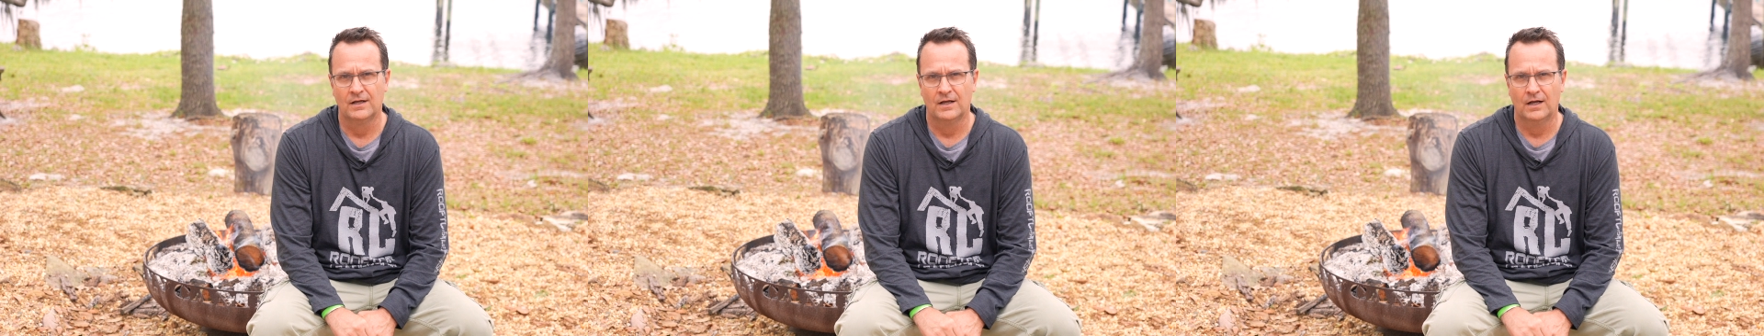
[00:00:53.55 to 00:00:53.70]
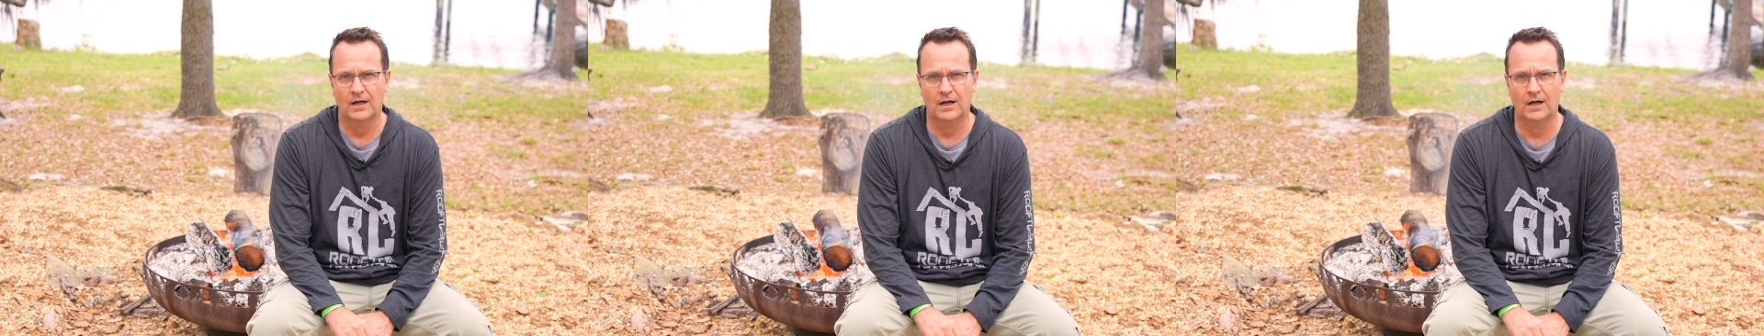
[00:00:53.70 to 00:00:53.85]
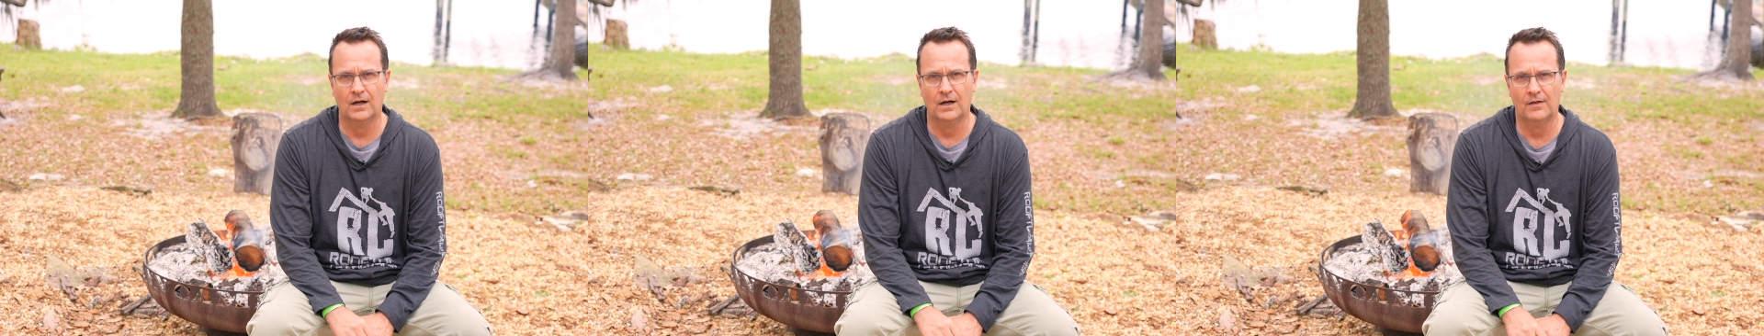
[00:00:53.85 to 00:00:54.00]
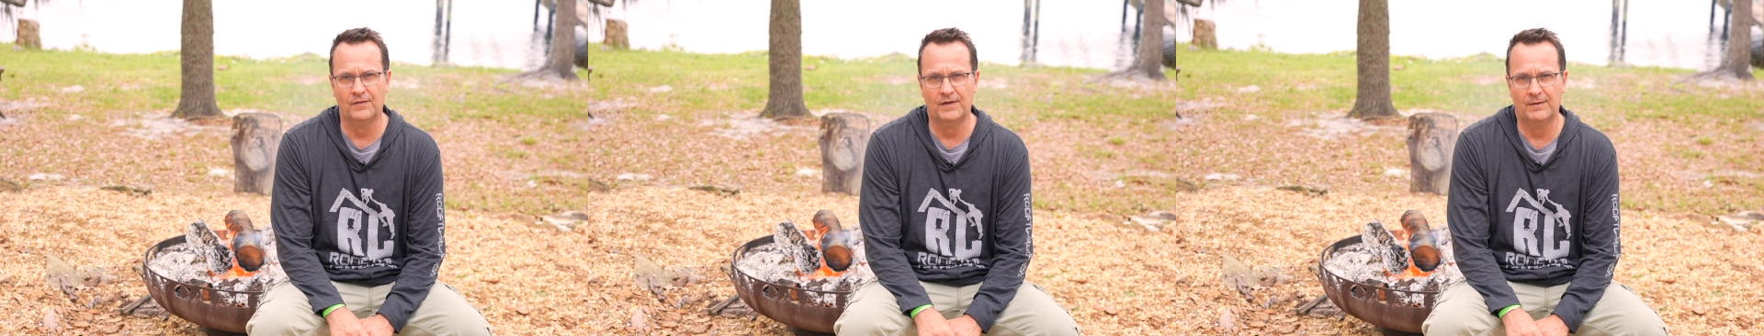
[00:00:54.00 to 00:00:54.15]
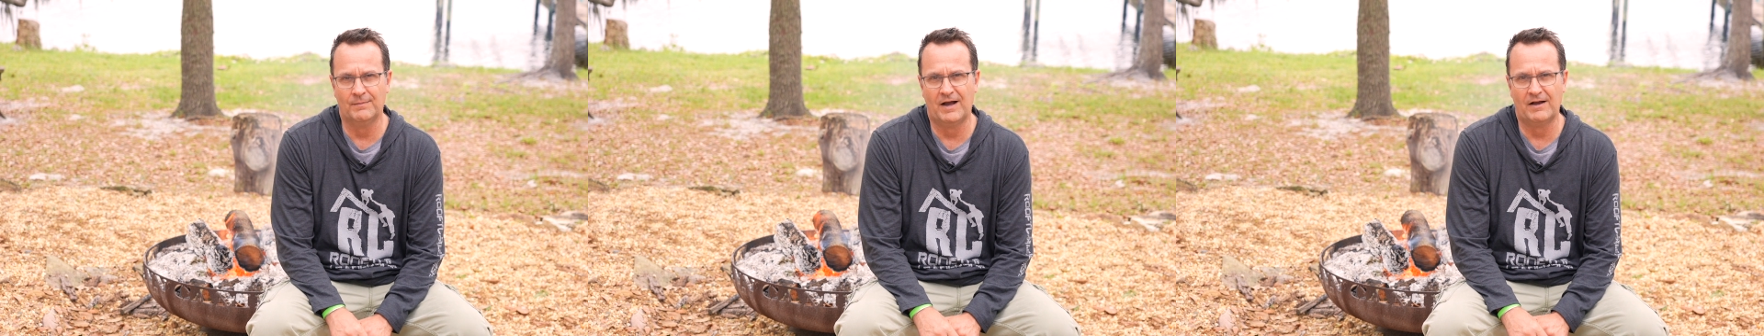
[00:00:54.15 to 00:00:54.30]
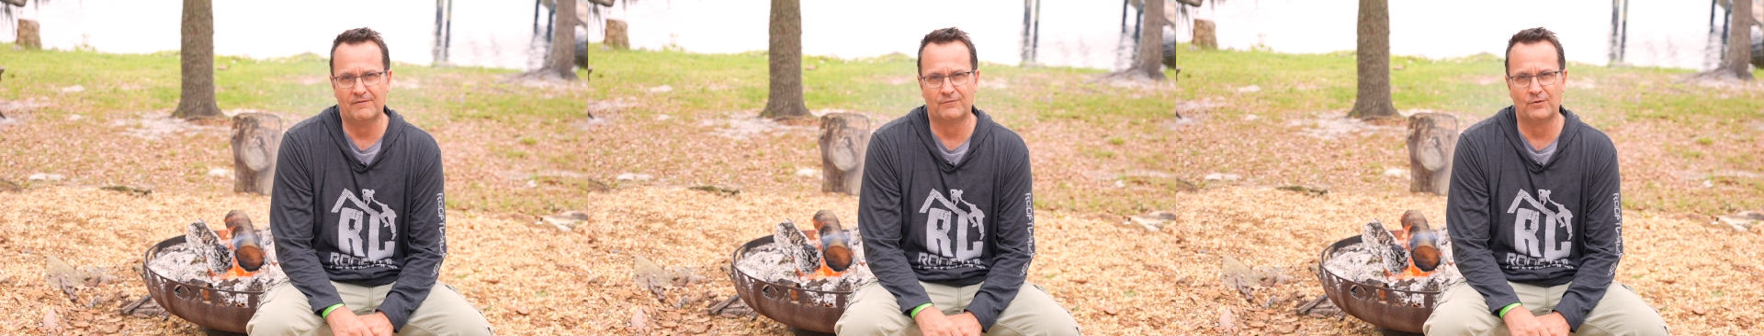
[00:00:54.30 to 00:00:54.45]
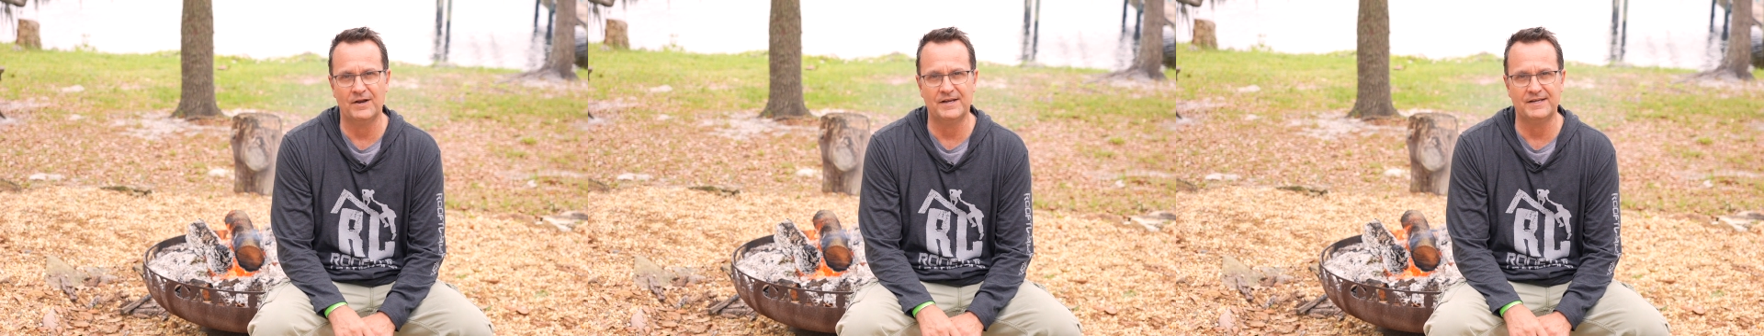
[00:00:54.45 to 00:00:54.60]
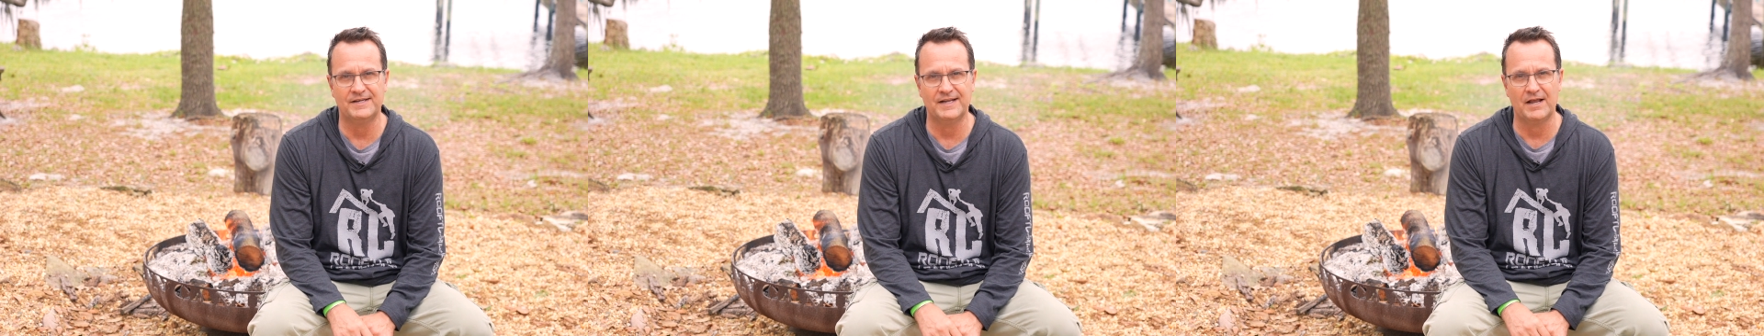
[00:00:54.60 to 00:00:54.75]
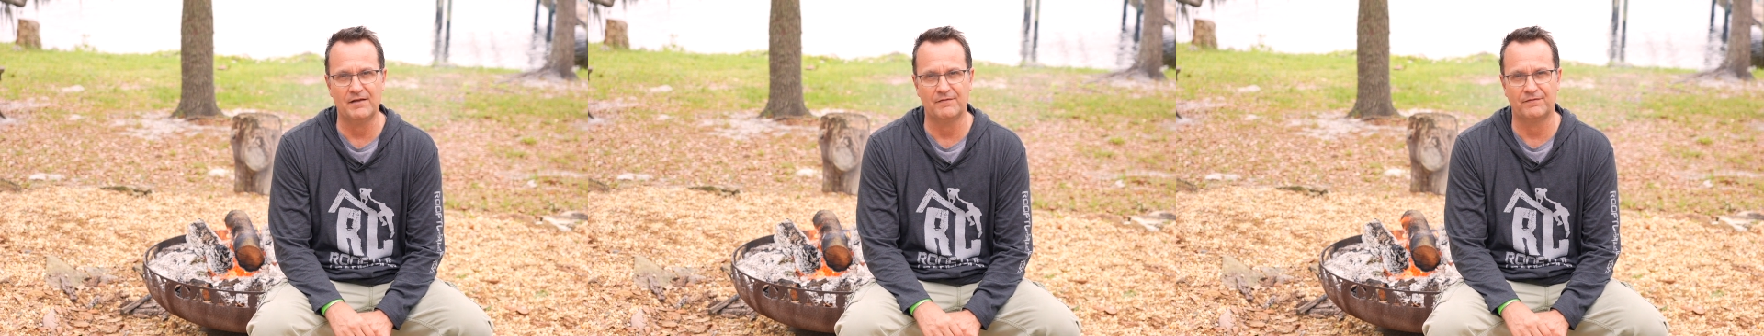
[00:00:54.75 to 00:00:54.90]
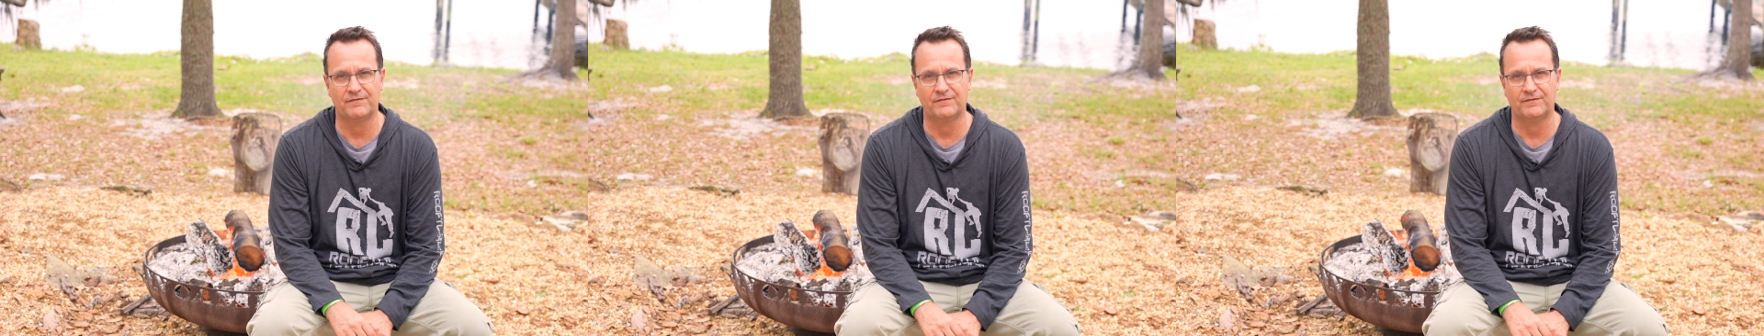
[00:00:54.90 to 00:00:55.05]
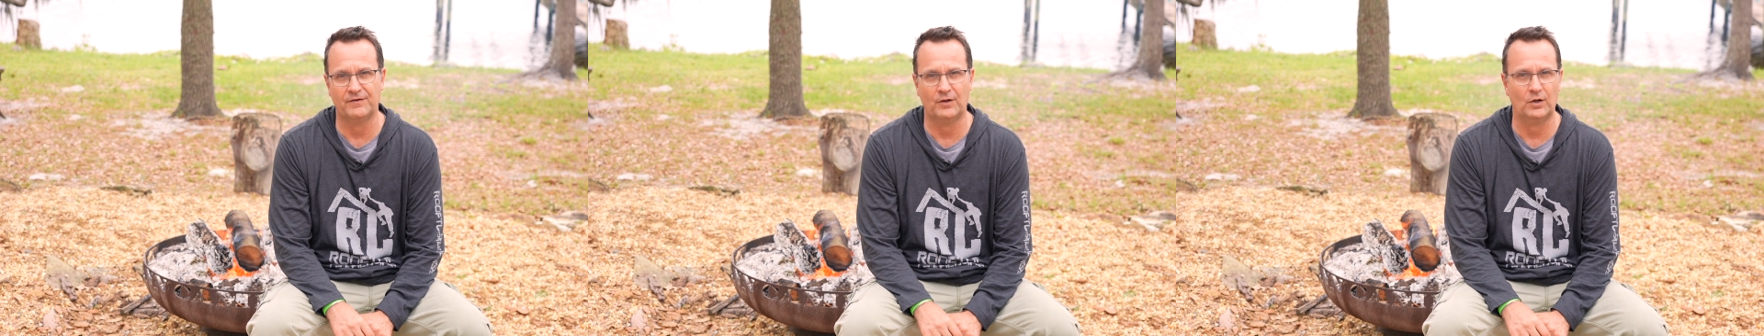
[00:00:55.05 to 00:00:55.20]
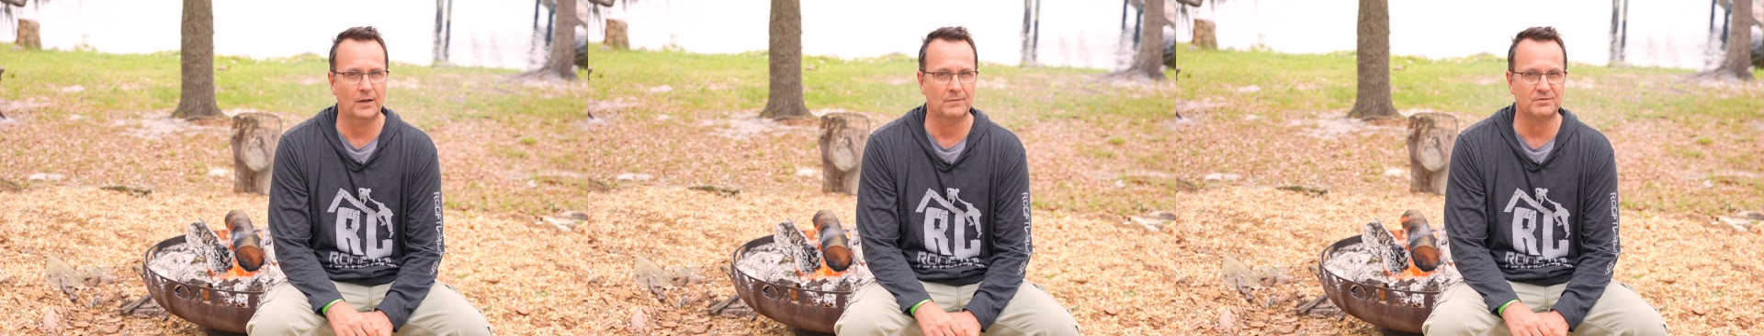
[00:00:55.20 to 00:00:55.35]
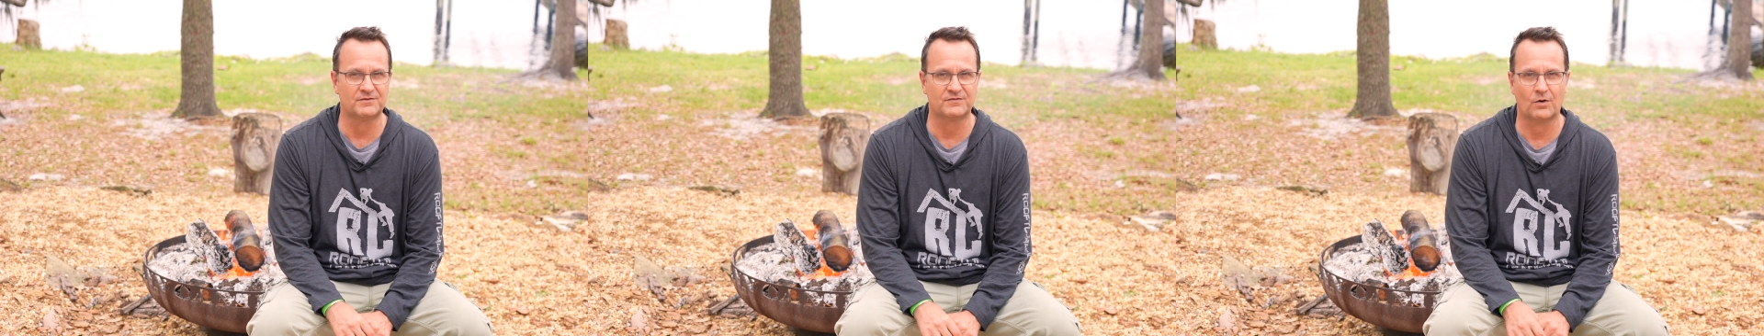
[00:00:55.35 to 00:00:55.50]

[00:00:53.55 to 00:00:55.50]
that my friend Dave Phillips,